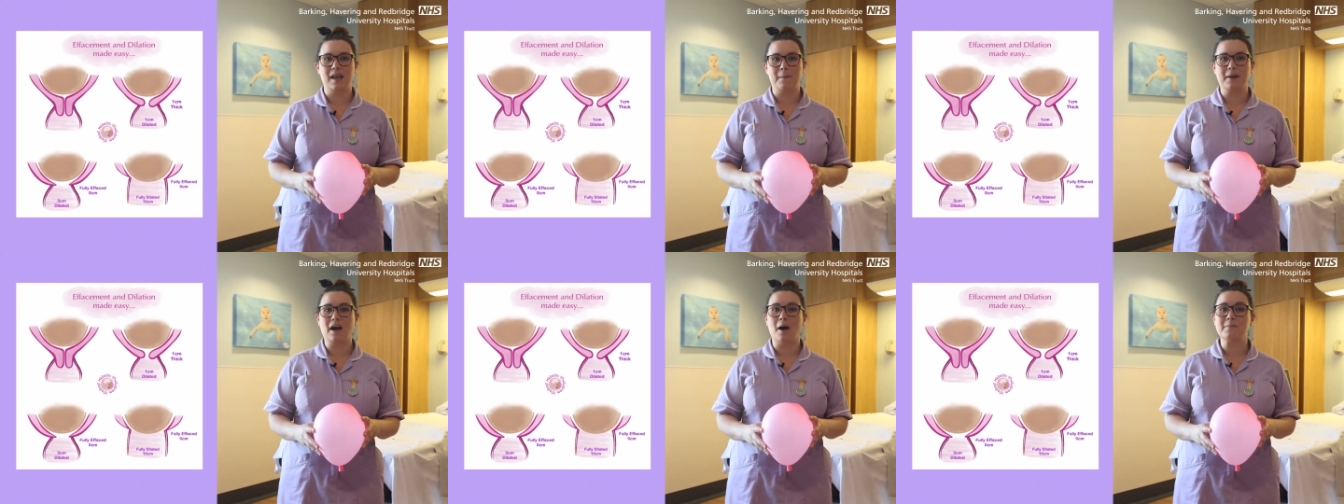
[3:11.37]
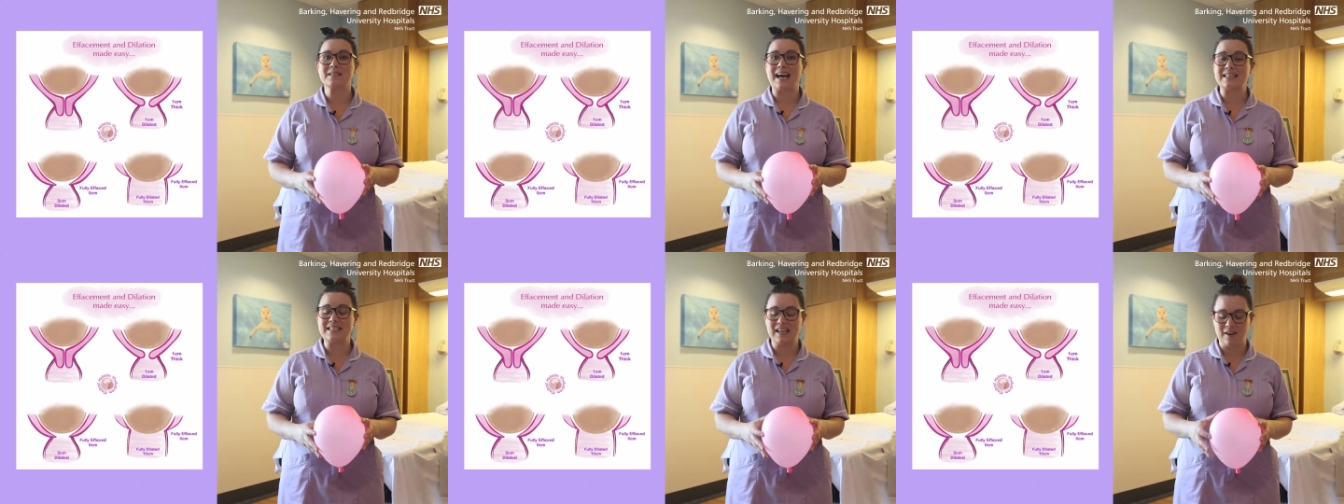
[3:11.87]
It becomes
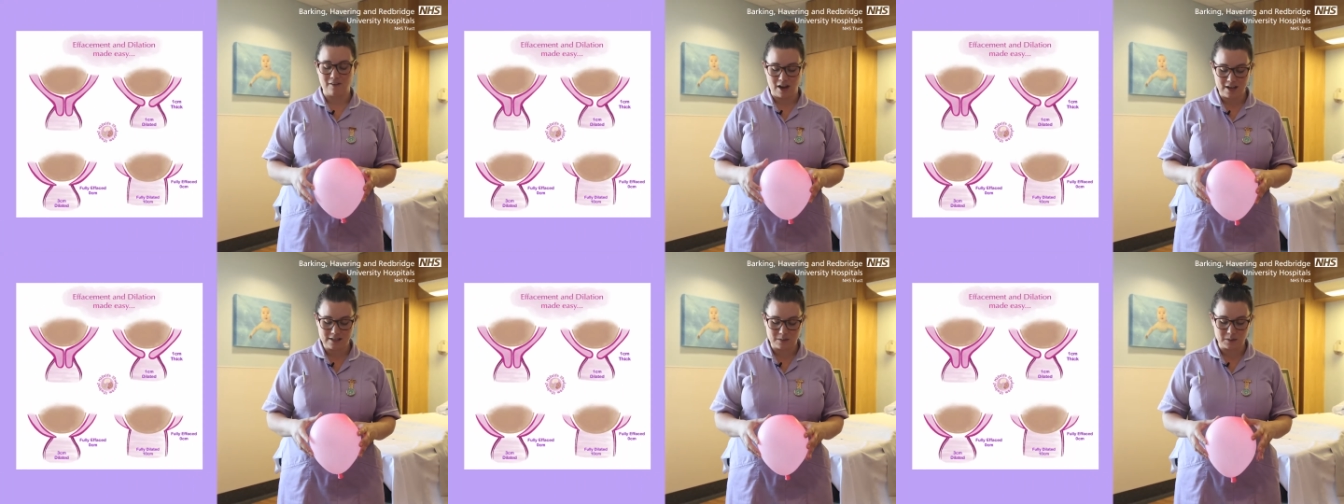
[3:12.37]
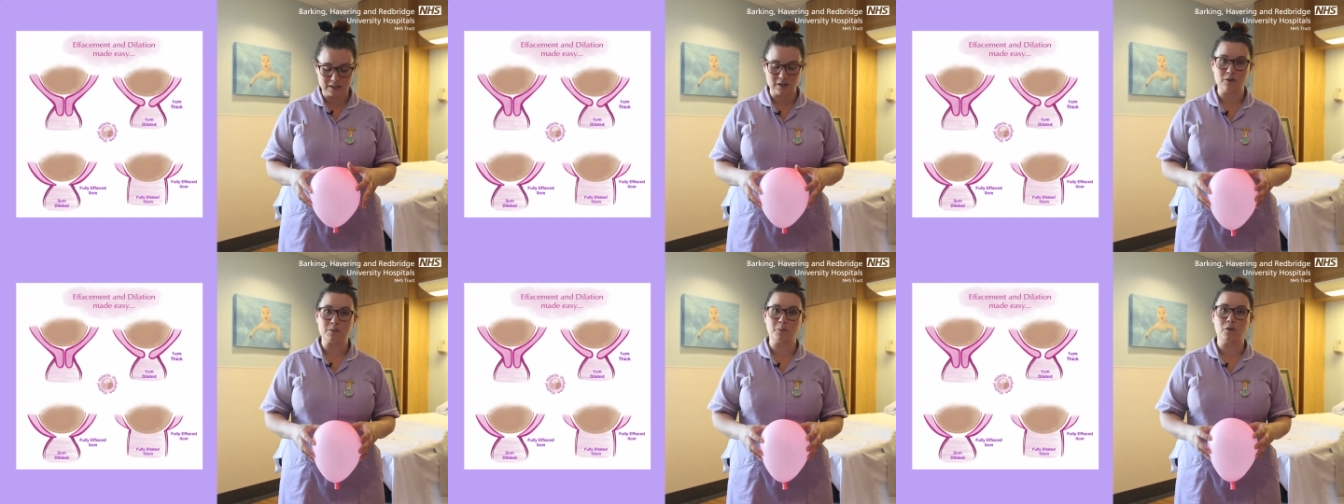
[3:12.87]
anterior, so it
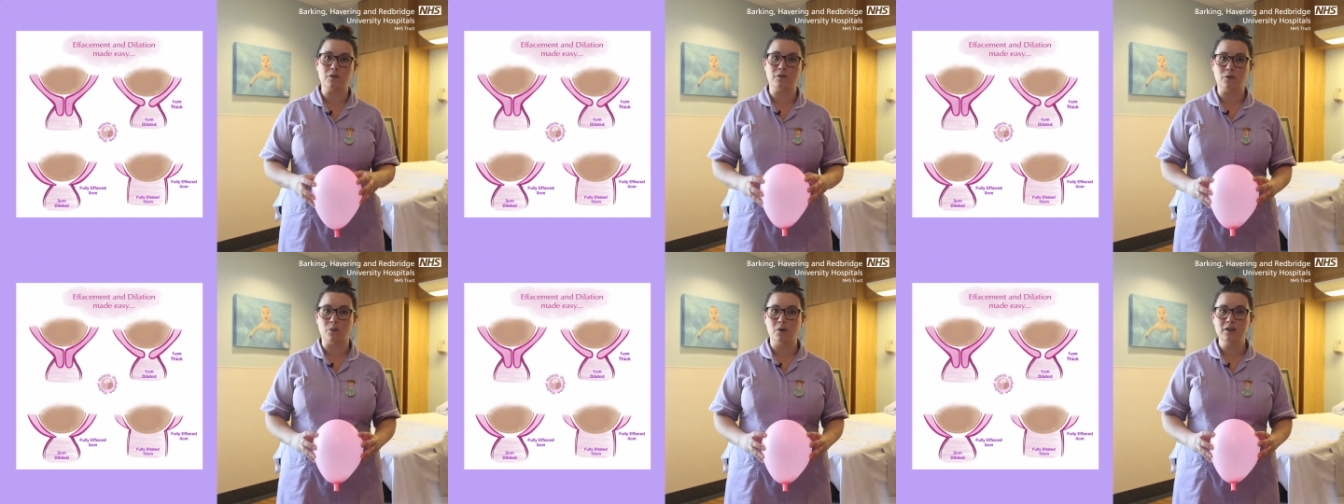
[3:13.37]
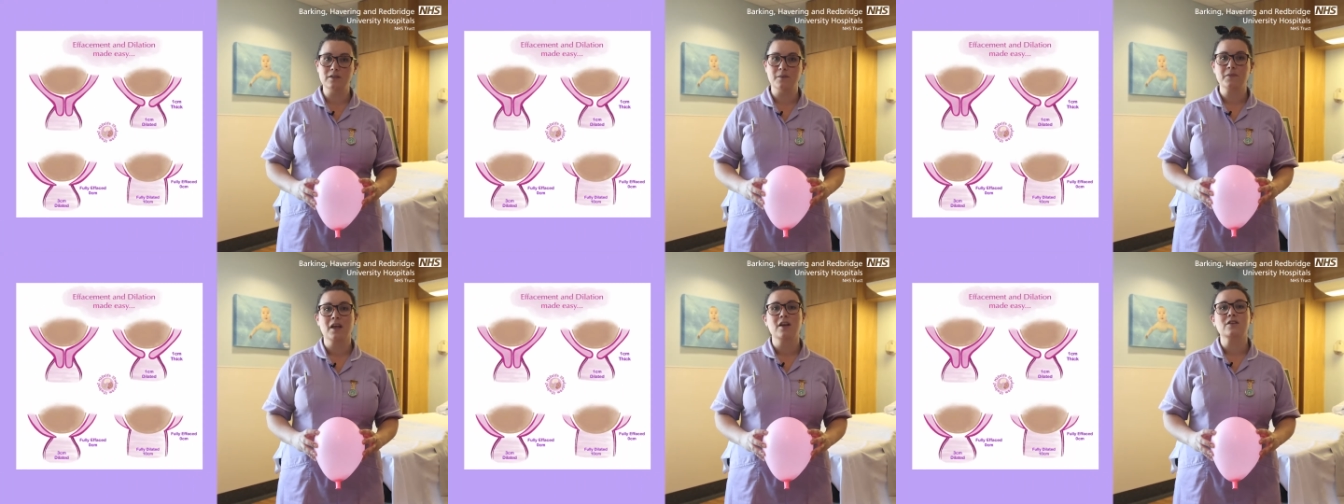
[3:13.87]
tilts more forward,
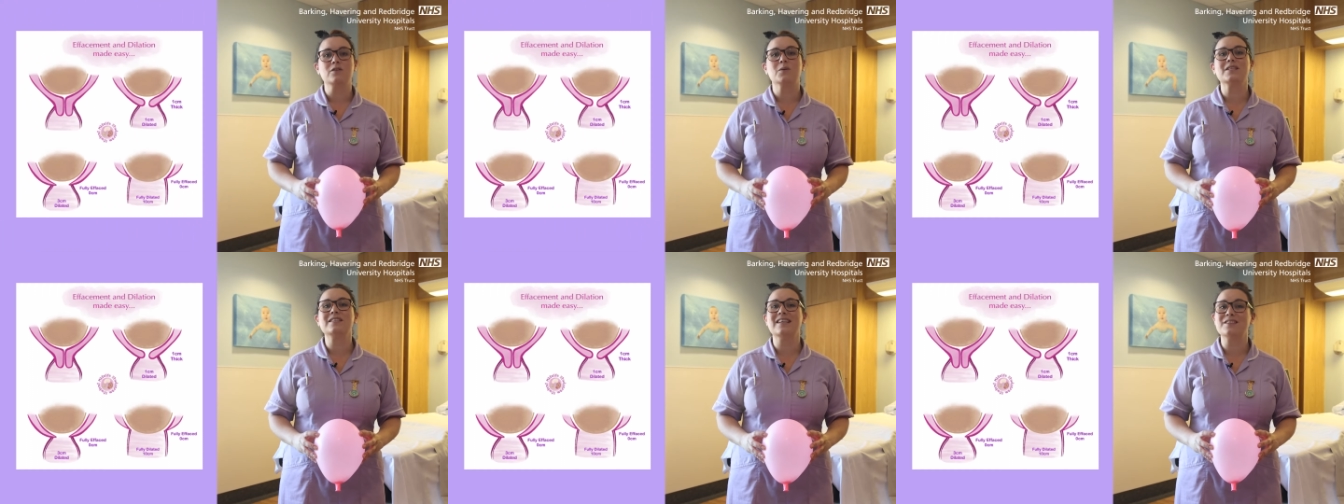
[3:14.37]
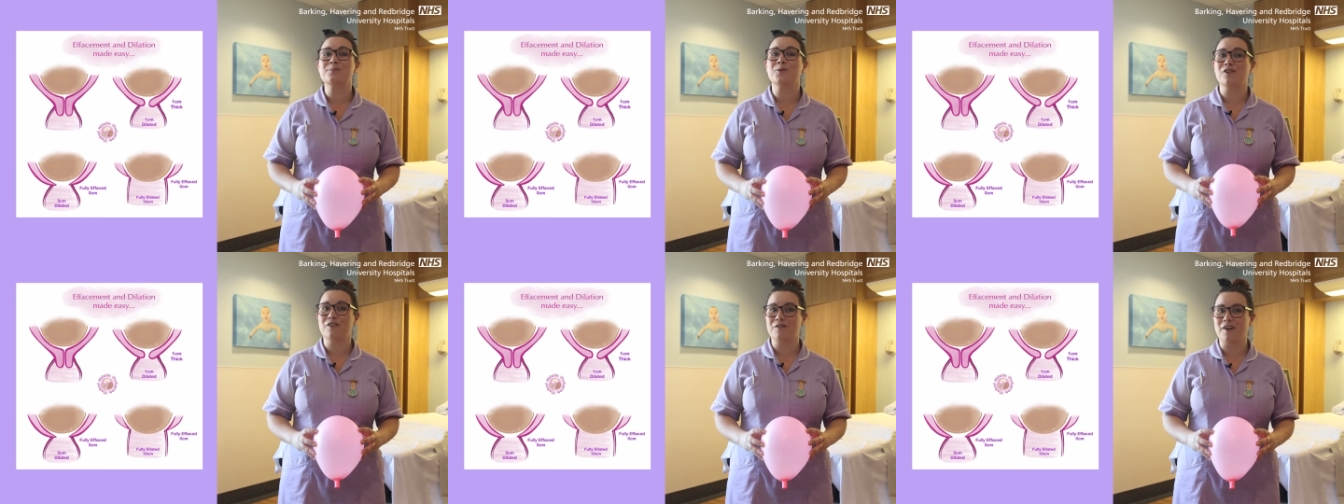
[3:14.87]
so it sits more
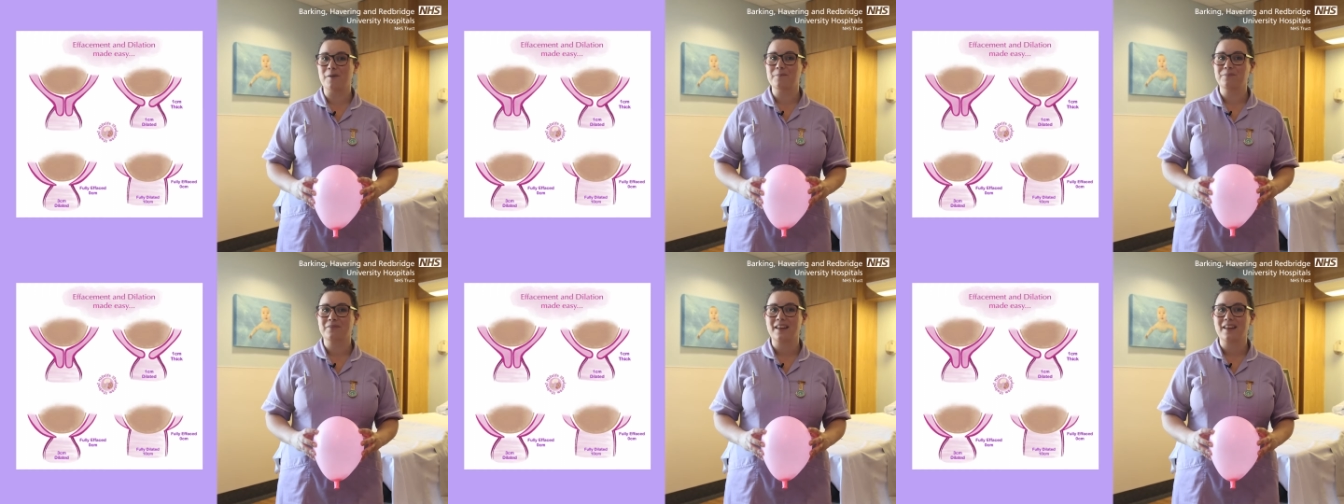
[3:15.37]
at the front.